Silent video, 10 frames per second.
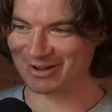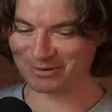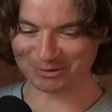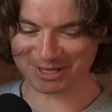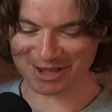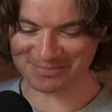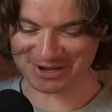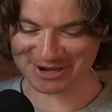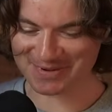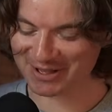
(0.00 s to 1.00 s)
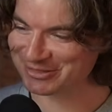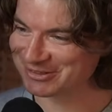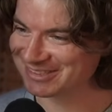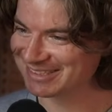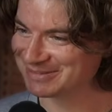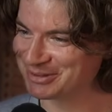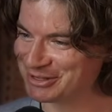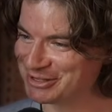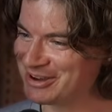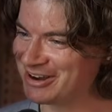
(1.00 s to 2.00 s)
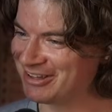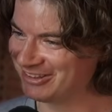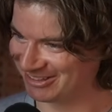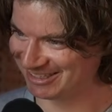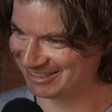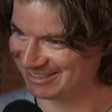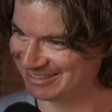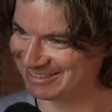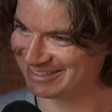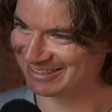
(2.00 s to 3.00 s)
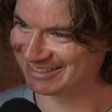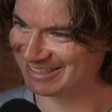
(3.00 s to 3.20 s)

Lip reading: Oh, we will not be hearing about those things, but we'll hear about other things on